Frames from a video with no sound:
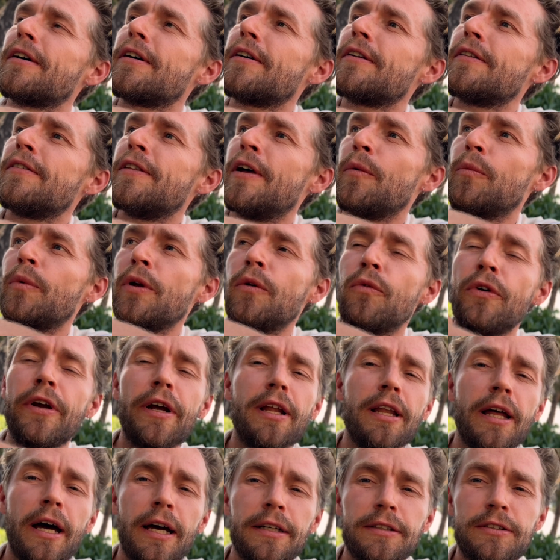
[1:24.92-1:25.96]
than we
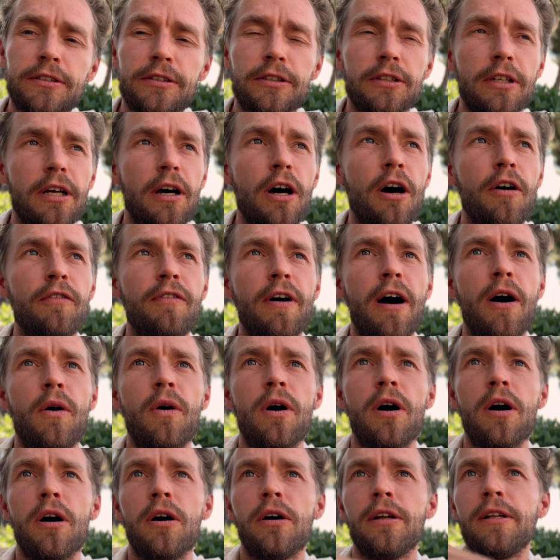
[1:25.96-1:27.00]
realize of
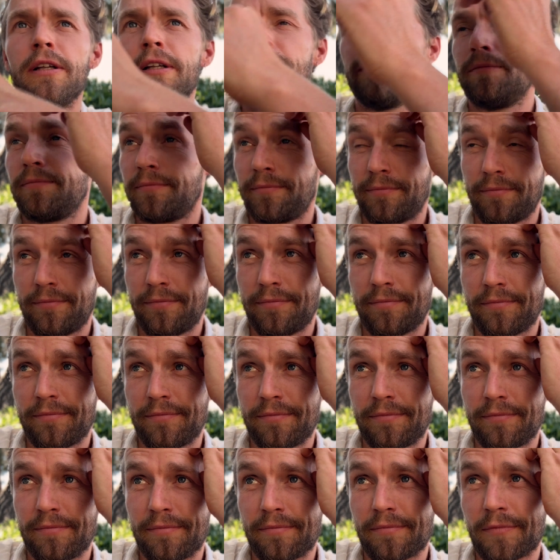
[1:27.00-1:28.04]
our
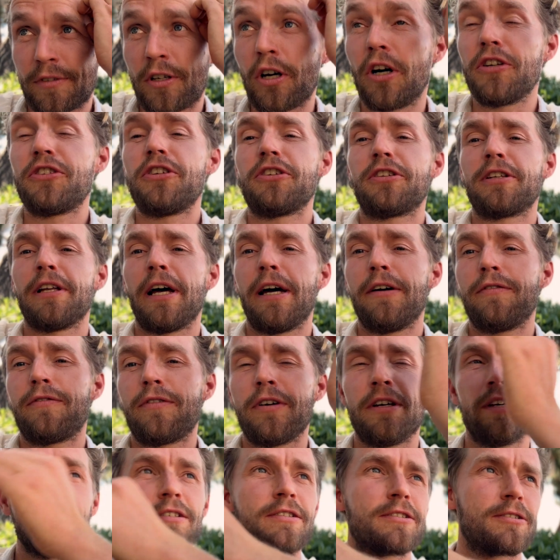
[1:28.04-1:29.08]
conscious life
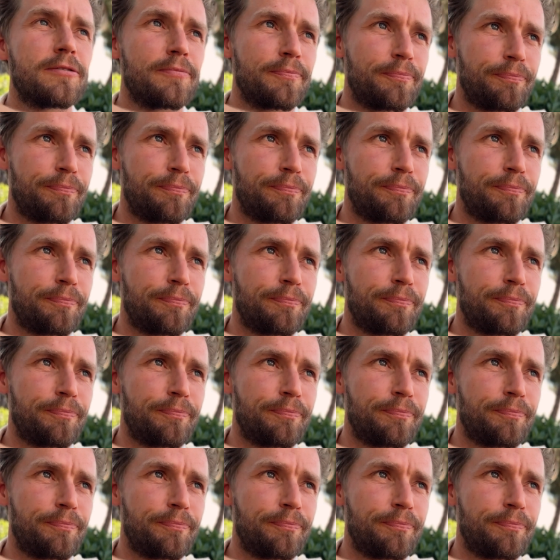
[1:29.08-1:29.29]
is